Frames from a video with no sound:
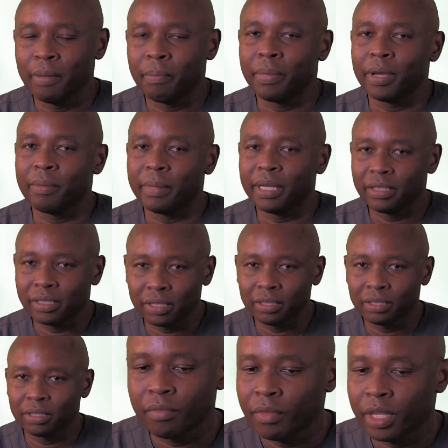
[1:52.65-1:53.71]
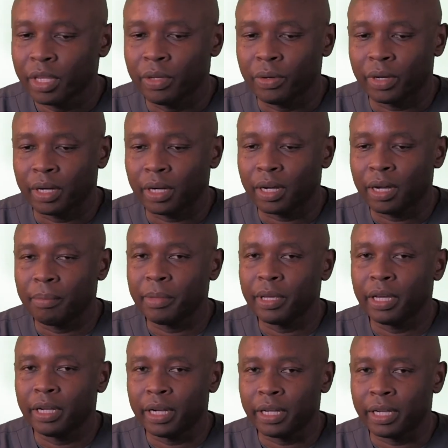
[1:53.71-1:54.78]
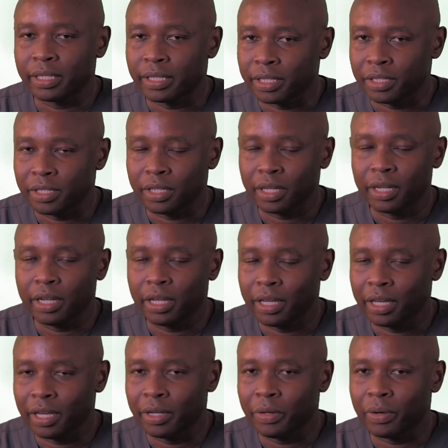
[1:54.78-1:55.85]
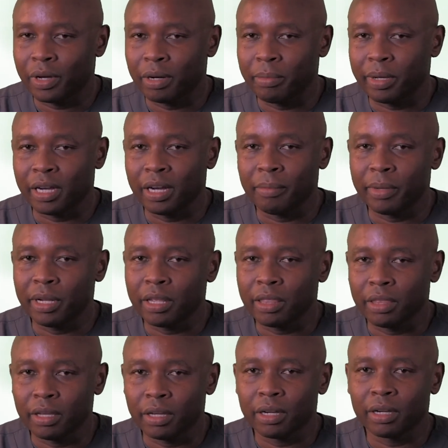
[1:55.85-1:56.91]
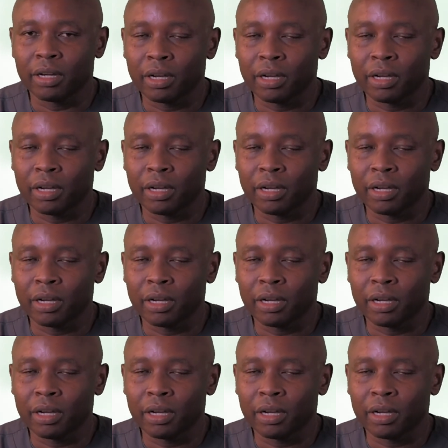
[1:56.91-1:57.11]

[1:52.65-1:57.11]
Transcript: payment. You can come here as a GNA and you can become anything.